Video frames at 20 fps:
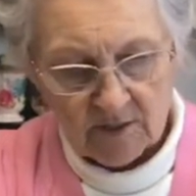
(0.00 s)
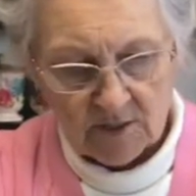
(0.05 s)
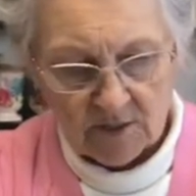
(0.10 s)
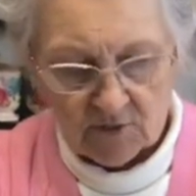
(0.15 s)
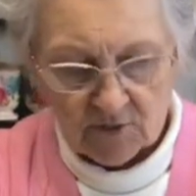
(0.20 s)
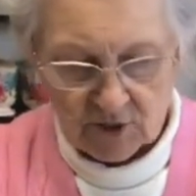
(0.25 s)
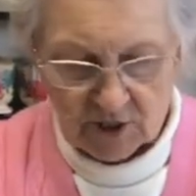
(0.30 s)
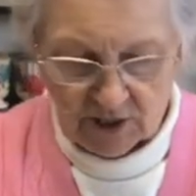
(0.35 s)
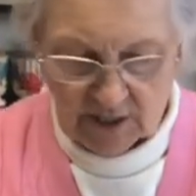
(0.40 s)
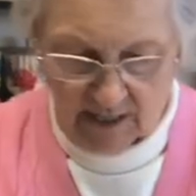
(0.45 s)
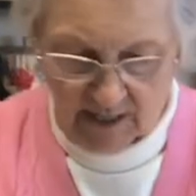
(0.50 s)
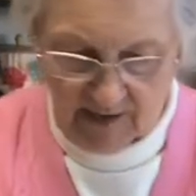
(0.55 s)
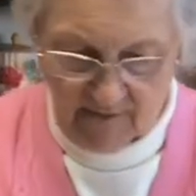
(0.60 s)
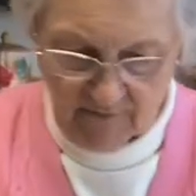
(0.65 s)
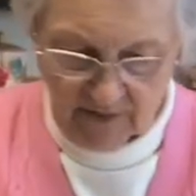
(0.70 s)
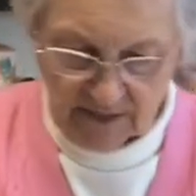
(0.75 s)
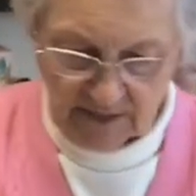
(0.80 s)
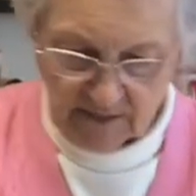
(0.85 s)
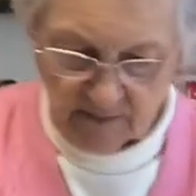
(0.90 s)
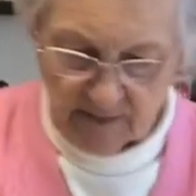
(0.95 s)
so she gave
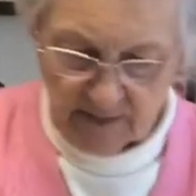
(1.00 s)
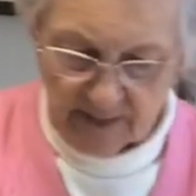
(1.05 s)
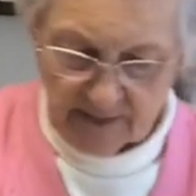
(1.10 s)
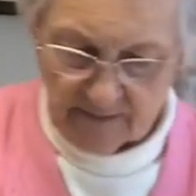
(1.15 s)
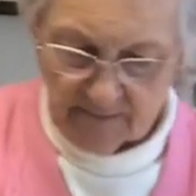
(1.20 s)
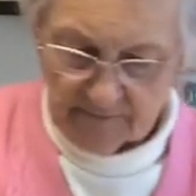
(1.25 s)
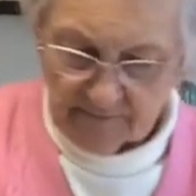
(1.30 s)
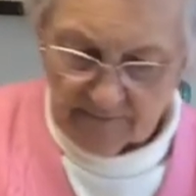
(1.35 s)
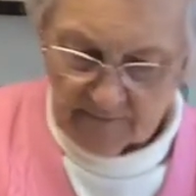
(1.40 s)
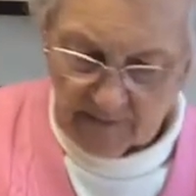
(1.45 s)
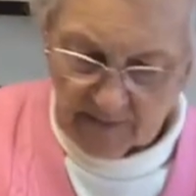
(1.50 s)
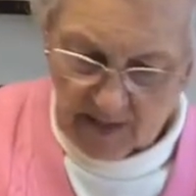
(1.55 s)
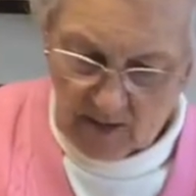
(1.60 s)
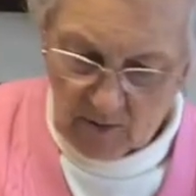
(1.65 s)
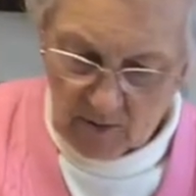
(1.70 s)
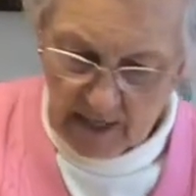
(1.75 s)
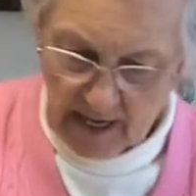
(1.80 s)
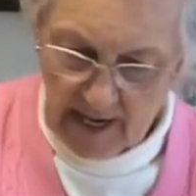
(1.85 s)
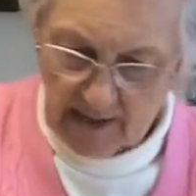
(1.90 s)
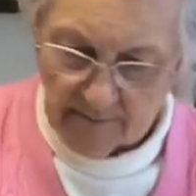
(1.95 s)
it to me.
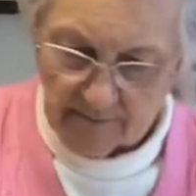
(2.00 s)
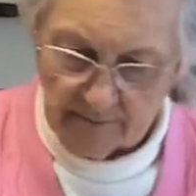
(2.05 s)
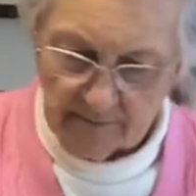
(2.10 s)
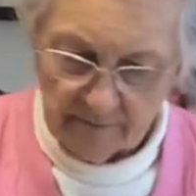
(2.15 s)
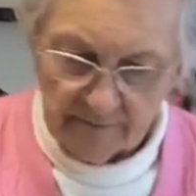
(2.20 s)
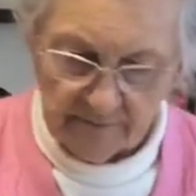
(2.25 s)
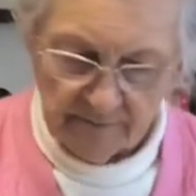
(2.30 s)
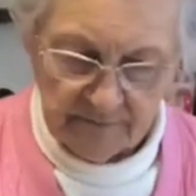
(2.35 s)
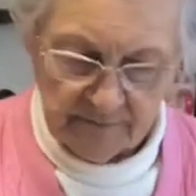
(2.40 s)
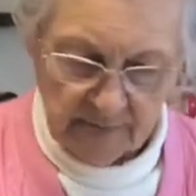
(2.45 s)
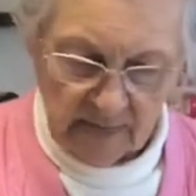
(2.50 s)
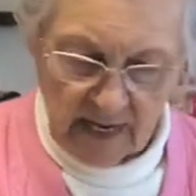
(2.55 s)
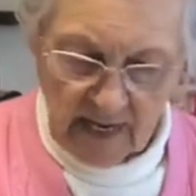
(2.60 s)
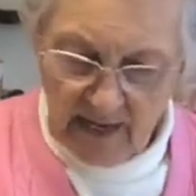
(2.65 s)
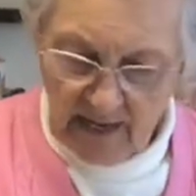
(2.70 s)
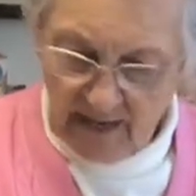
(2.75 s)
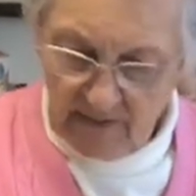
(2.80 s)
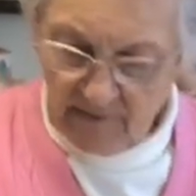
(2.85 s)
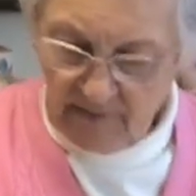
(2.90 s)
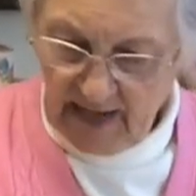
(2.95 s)
Okay.
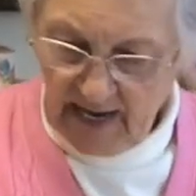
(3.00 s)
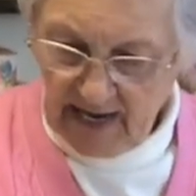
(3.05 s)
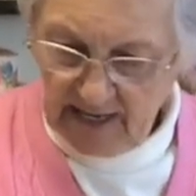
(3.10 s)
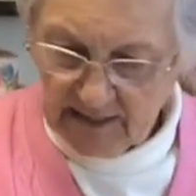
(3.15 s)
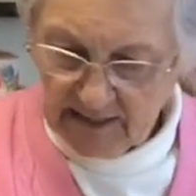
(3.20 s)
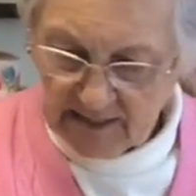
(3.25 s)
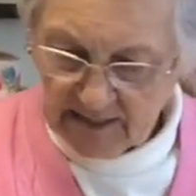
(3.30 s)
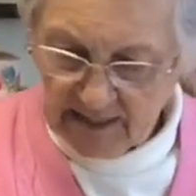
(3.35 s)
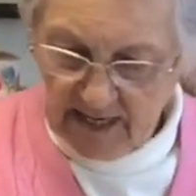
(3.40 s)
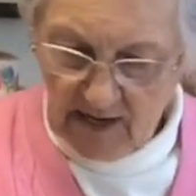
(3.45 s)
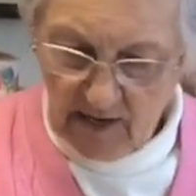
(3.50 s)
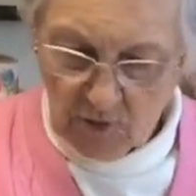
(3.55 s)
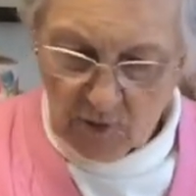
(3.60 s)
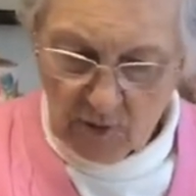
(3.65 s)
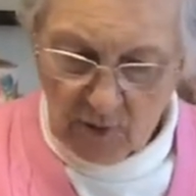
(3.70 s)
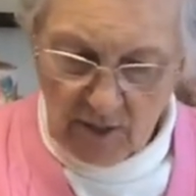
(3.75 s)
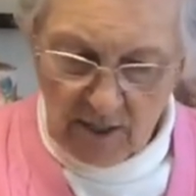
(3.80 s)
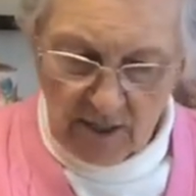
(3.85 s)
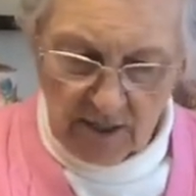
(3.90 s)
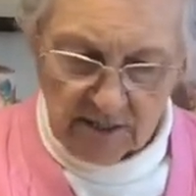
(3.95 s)
That is our
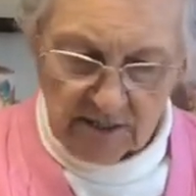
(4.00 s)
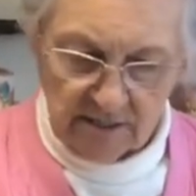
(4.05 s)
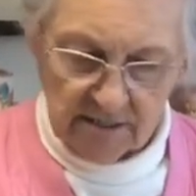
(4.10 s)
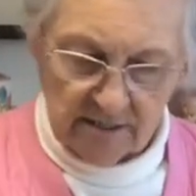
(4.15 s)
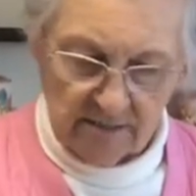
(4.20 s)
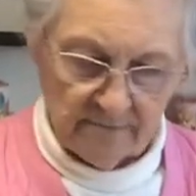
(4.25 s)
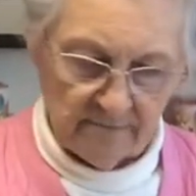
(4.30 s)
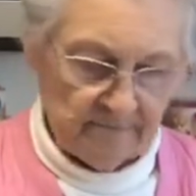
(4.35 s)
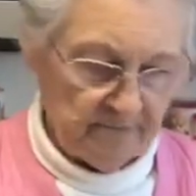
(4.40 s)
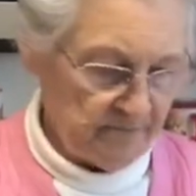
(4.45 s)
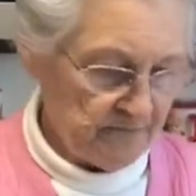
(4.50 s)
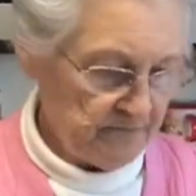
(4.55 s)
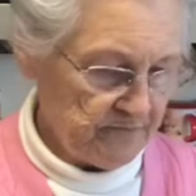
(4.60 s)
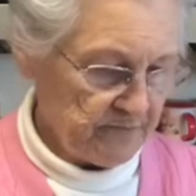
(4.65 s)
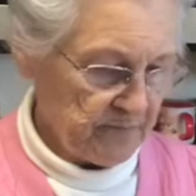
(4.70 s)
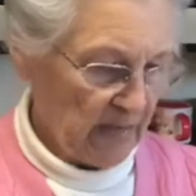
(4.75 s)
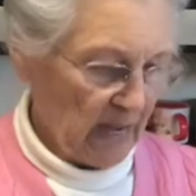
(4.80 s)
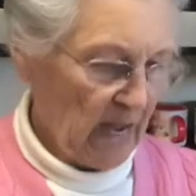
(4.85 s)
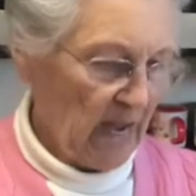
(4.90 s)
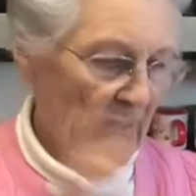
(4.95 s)
crust.
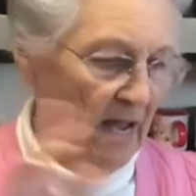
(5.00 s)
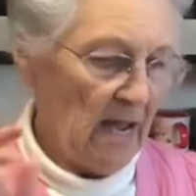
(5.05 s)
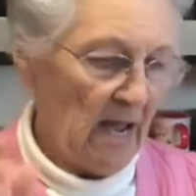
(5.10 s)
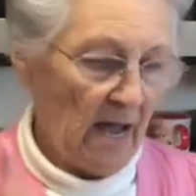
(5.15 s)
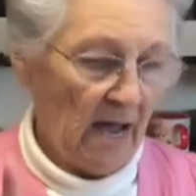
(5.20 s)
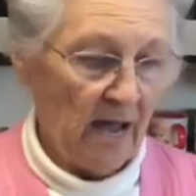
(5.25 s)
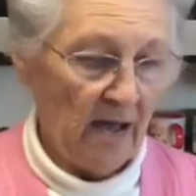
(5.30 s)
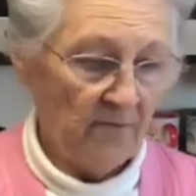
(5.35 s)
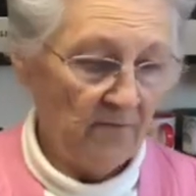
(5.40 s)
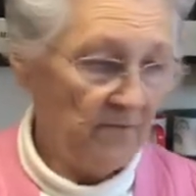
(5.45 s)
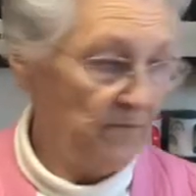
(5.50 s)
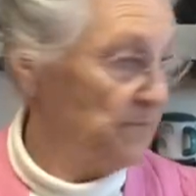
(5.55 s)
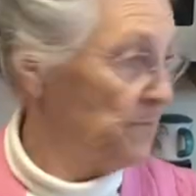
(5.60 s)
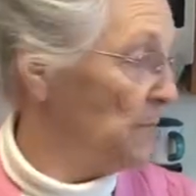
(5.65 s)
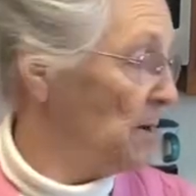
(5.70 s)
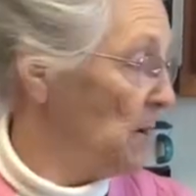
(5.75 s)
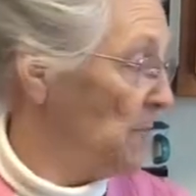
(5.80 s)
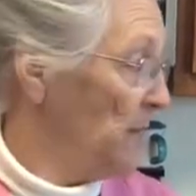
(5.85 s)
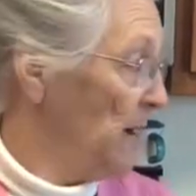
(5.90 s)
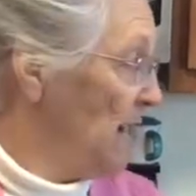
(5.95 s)
I'm
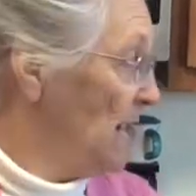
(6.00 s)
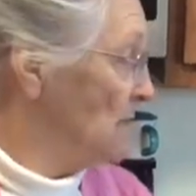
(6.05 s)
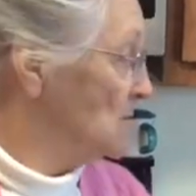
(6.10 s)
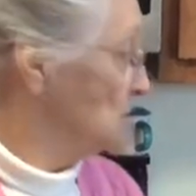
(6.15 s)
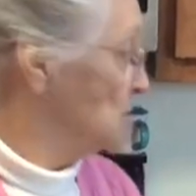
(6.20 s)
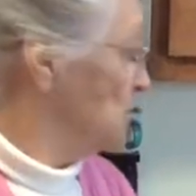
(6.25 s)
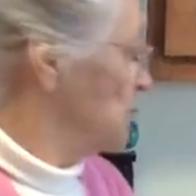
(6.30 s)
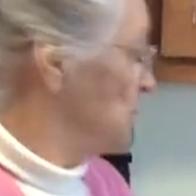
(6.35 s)
about